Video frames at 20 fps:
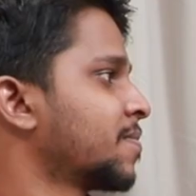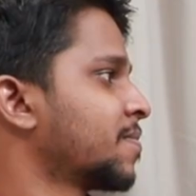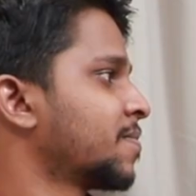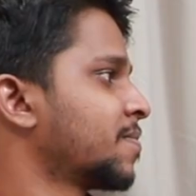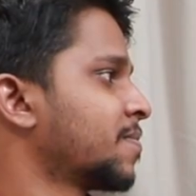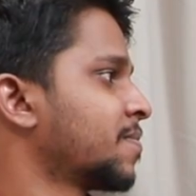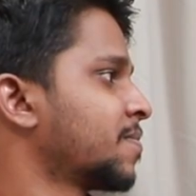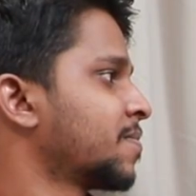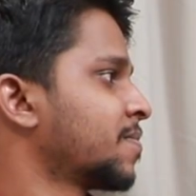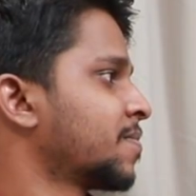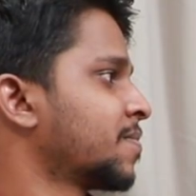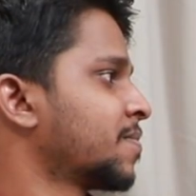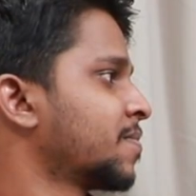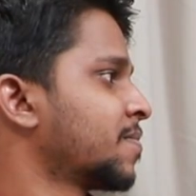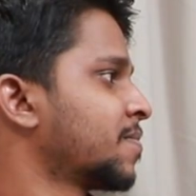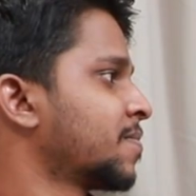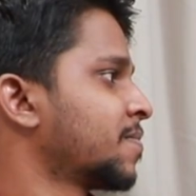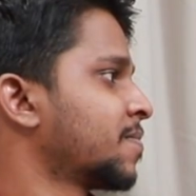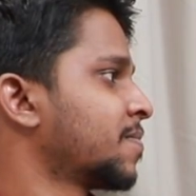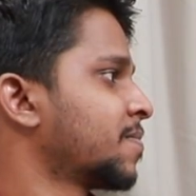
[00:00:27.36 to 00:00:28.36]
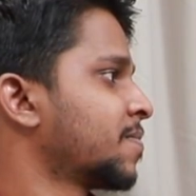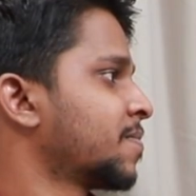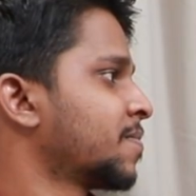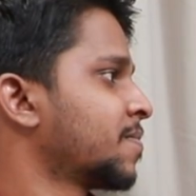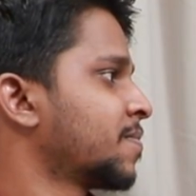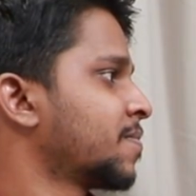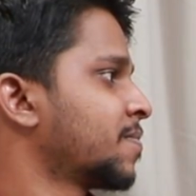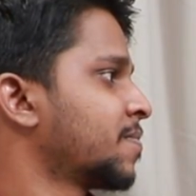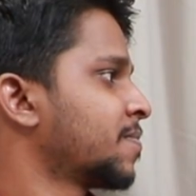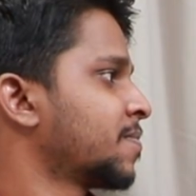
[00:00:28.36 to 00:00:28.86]

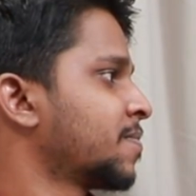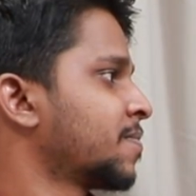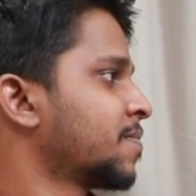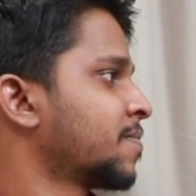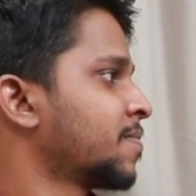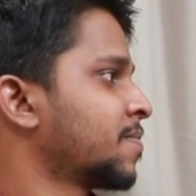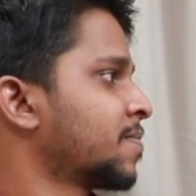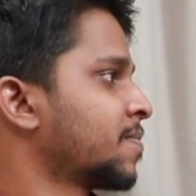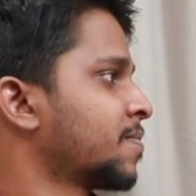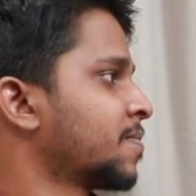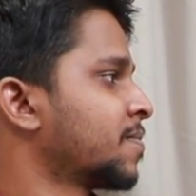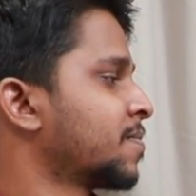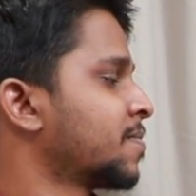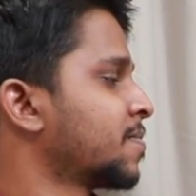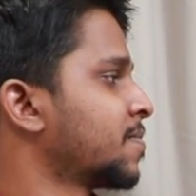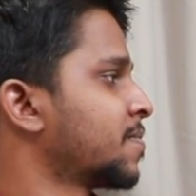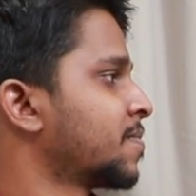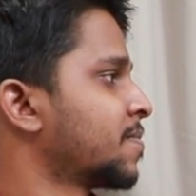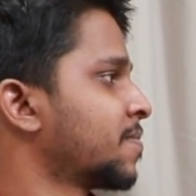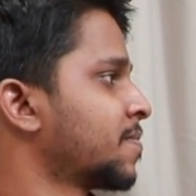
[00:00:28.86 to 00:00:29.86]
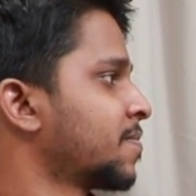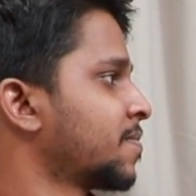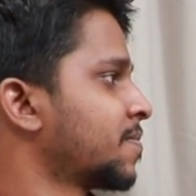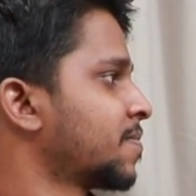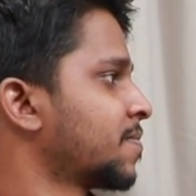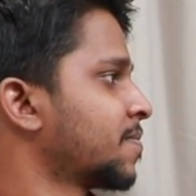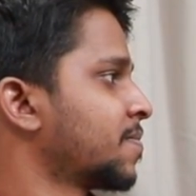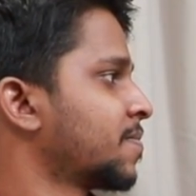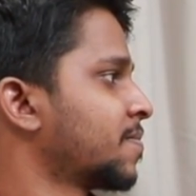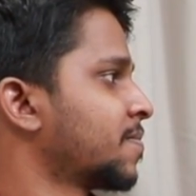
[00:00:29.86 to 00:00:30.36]

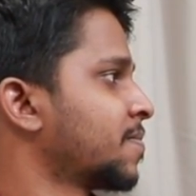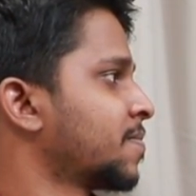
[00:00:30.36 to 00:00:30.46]
No words are spoken by the person on screen.